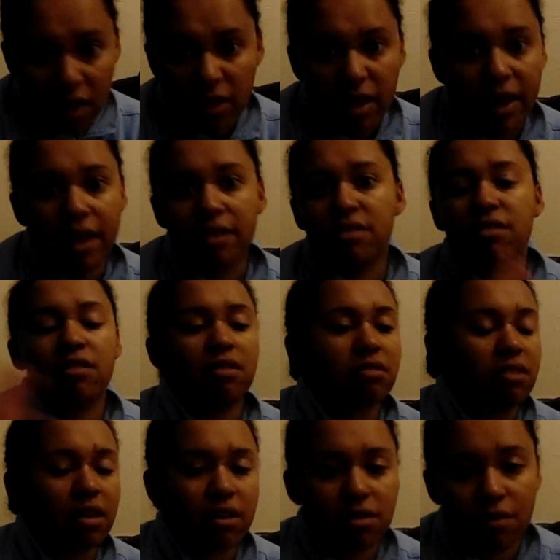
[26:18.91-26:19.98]
they get
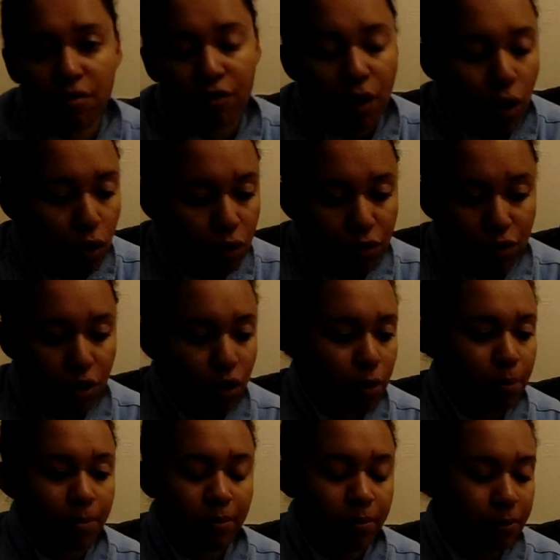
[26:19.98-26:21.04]
statistics involved that